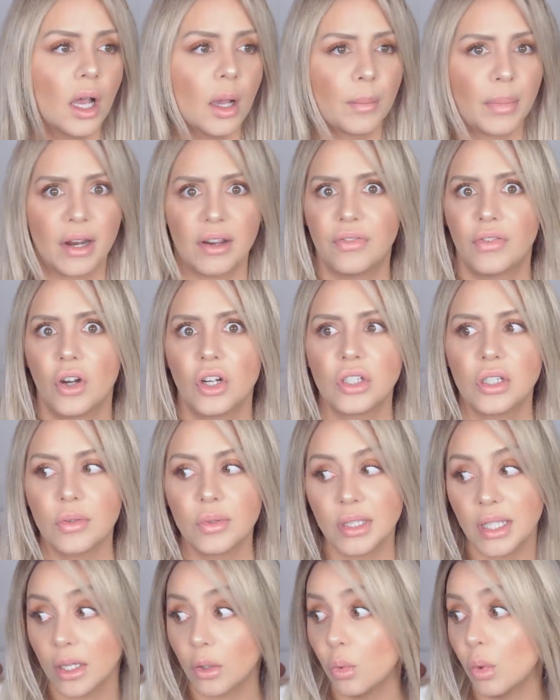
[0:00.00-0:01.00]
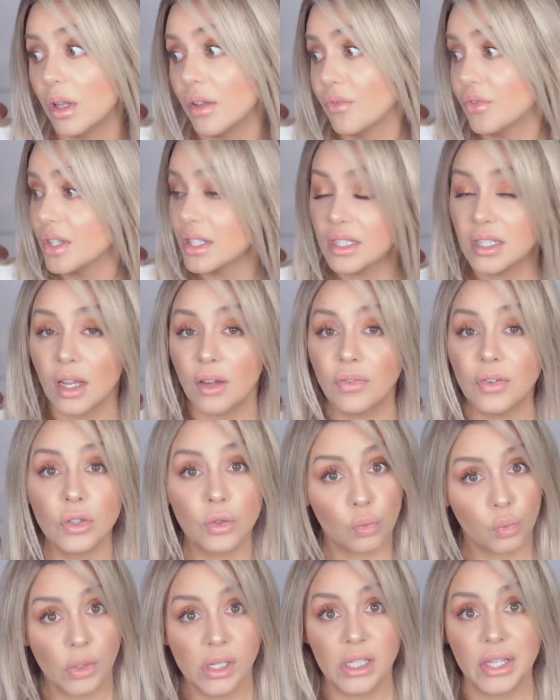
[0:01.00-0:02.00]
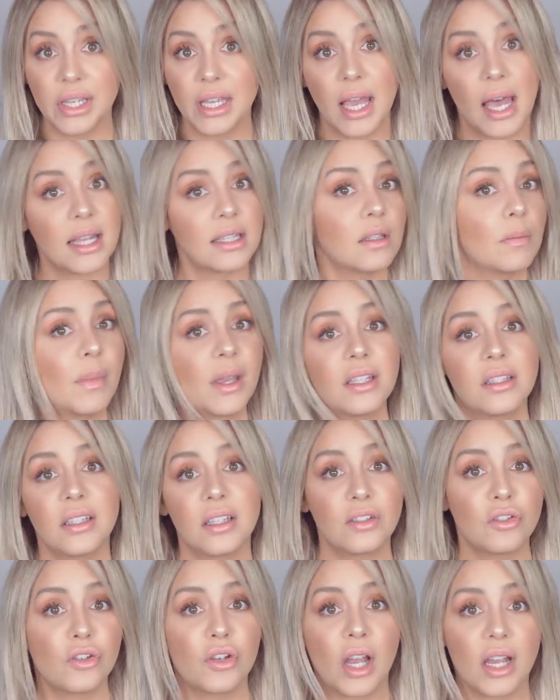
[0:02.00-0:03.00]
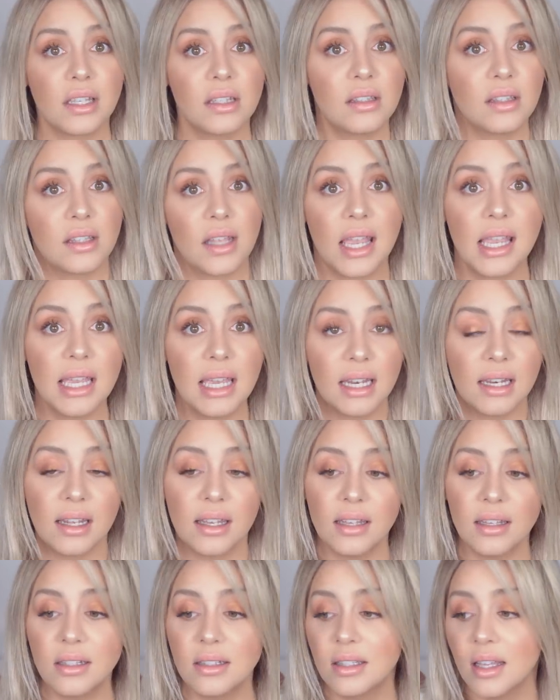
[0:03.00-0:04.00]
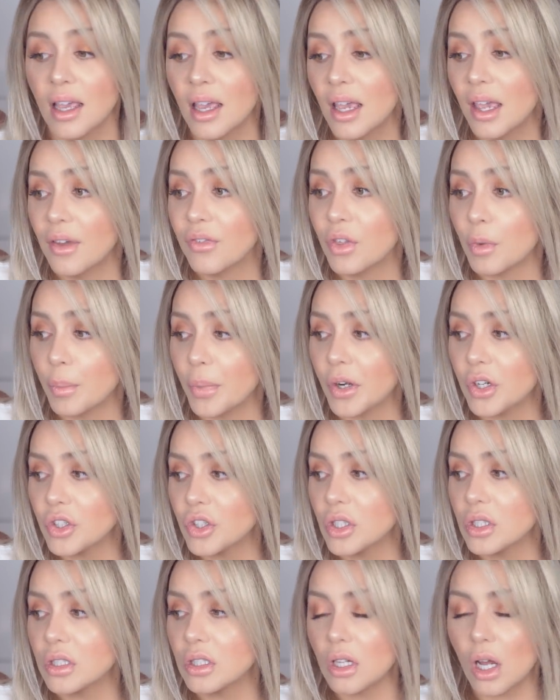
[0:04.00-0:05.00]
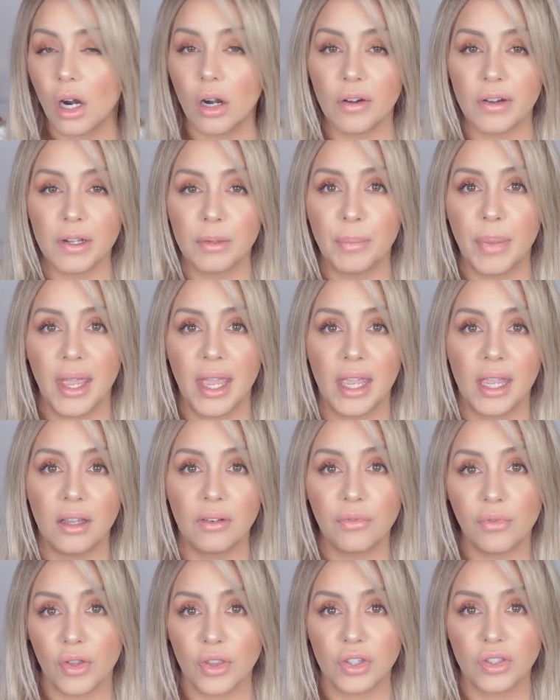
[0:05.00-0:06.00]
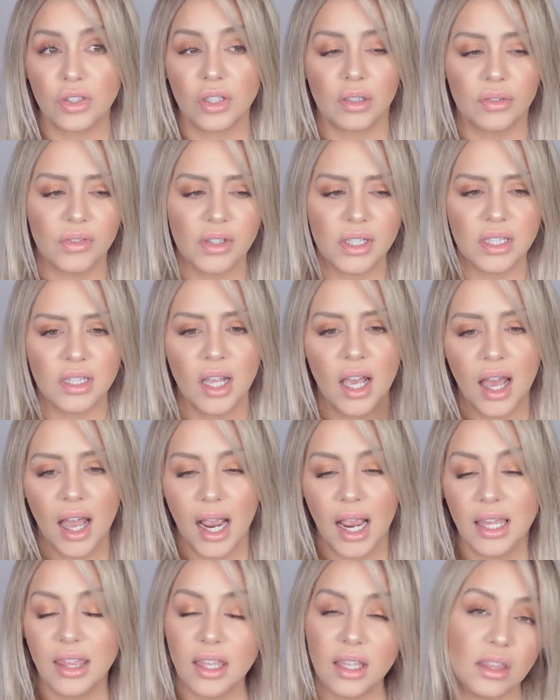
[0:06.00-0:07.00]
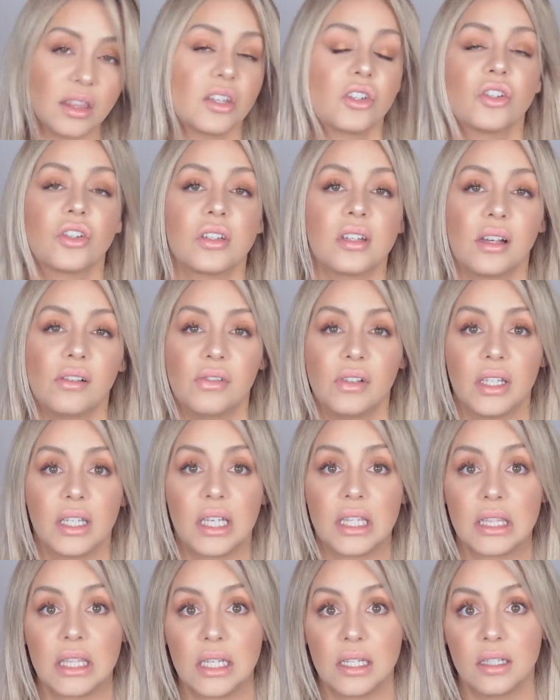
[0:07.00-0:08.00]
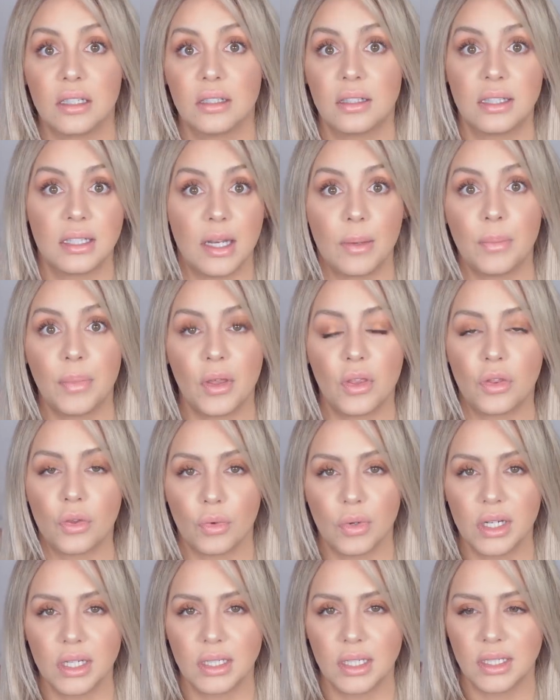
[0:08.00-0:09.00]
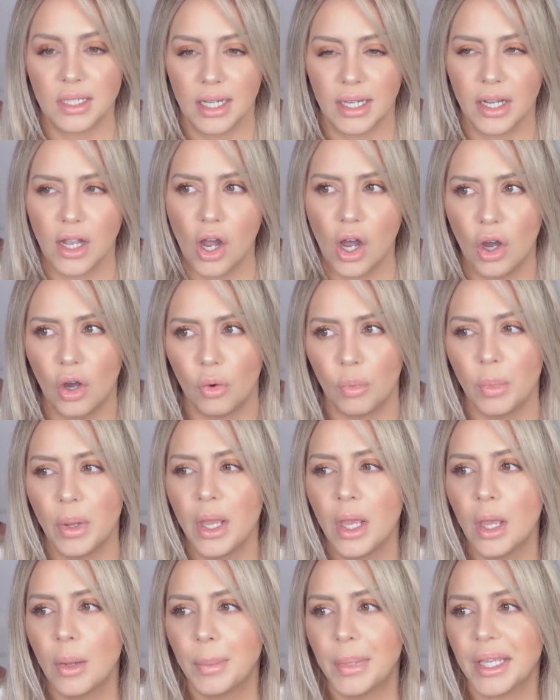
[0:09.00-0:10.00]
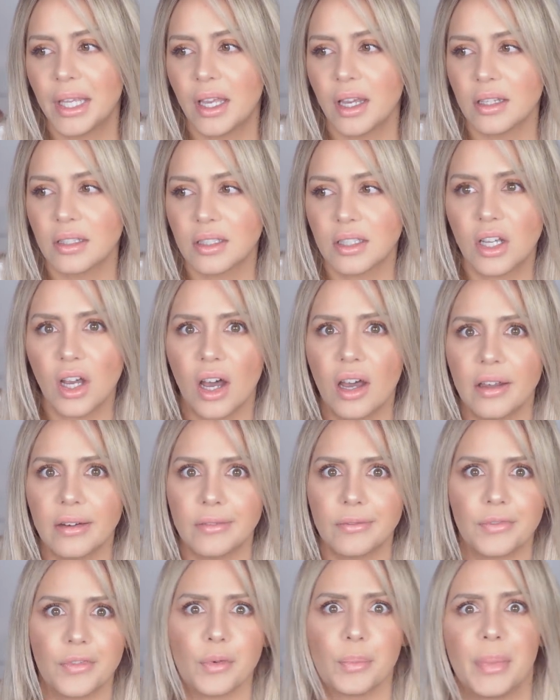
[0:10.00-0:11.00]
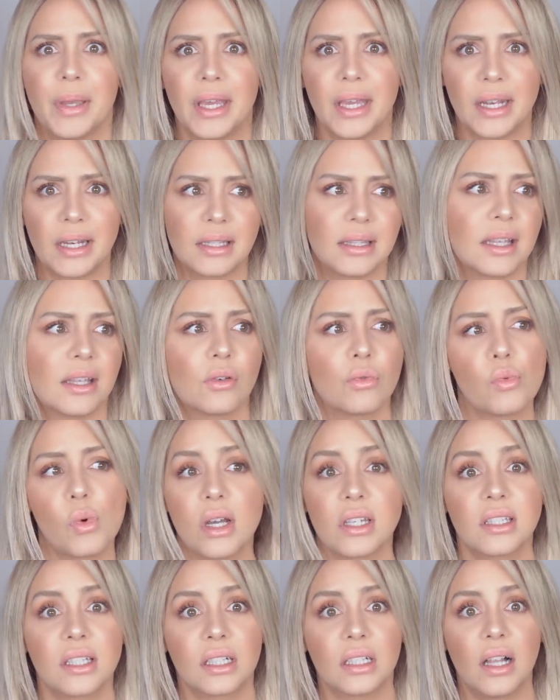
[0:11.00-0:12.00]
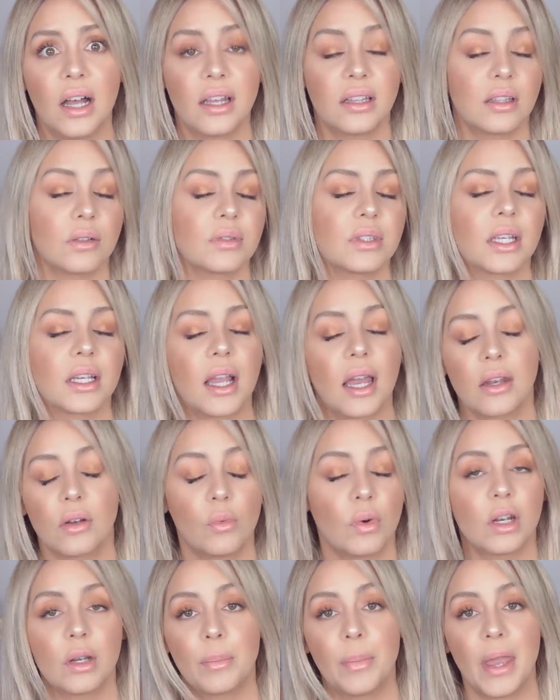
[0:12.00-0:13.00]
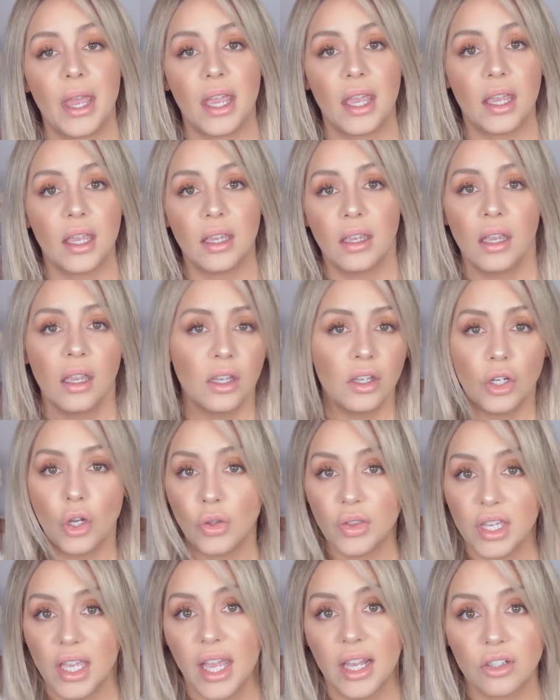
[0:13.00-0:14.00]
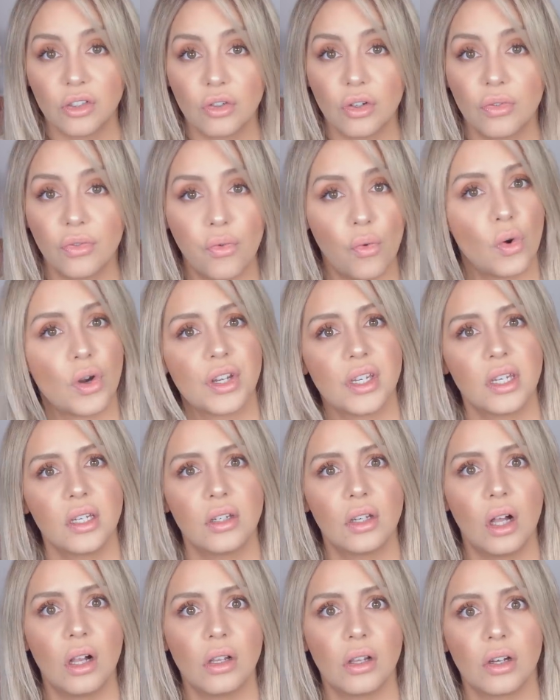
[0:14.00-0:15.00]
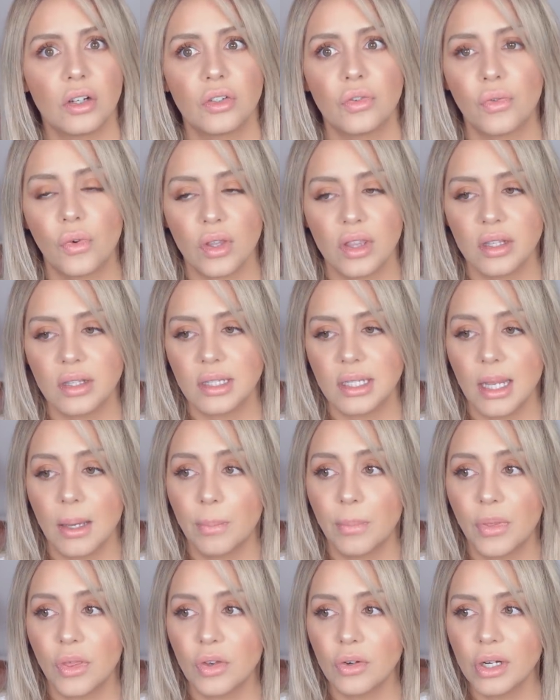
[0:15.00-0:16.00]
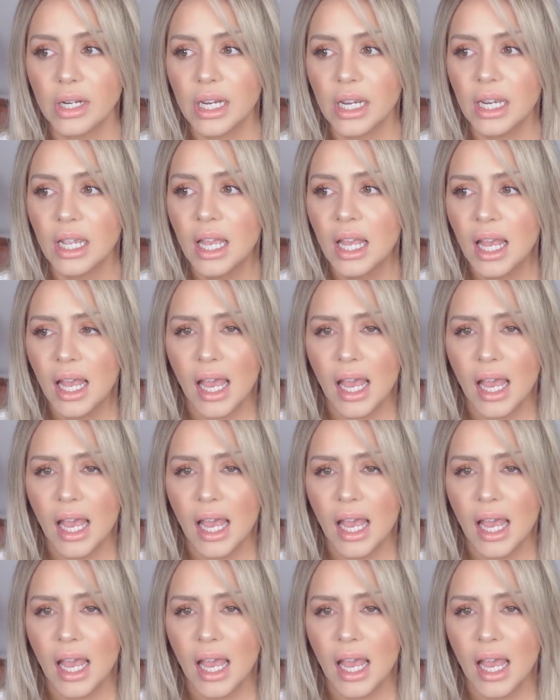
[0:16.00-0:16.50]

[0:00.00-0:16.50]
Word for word: But at first it was like, well, if this stuff is really as amazing as you guys say it is, if the person's already paying for the service, I think they should definitely get the step 3 to take home, because God forbid there was a client that was like, I don't want to pay, you know, the extra $14 for the step 3.